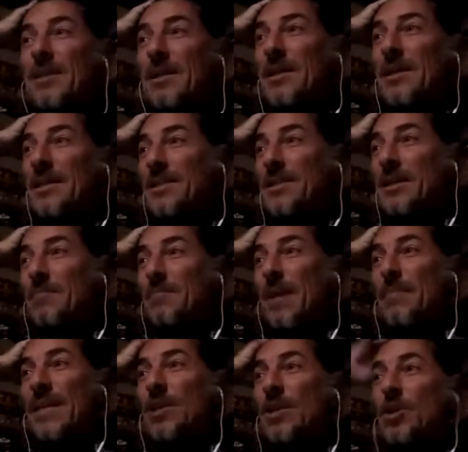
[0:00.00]
she maybe
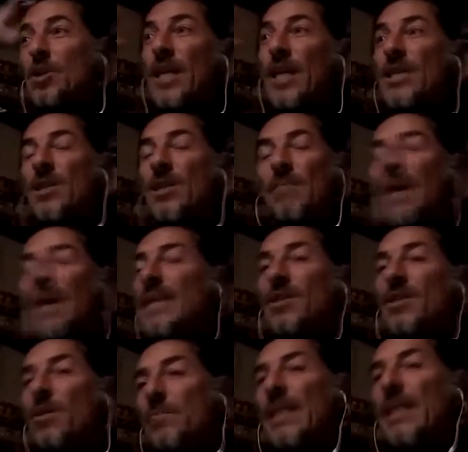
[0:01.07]
not change her mind
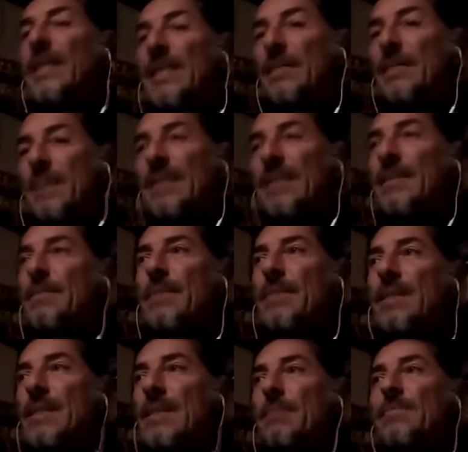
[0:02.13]
completely, but
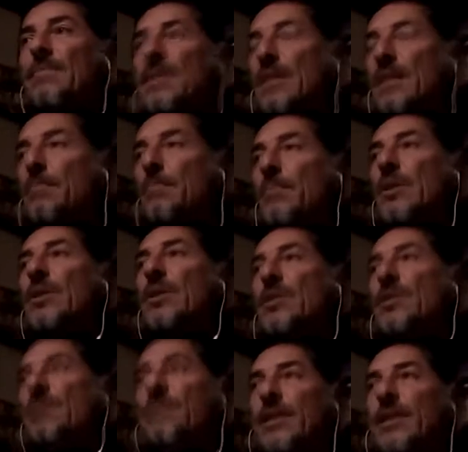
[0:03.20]
some parts of
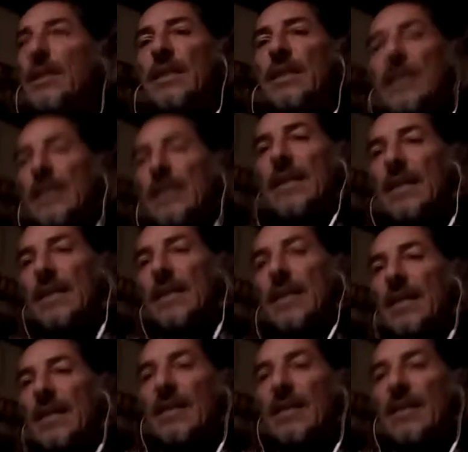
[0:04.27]
it
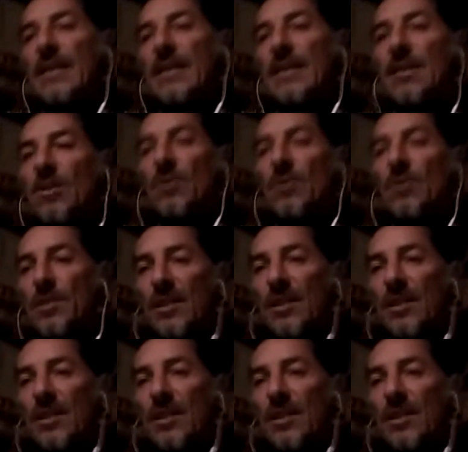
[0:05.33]
are not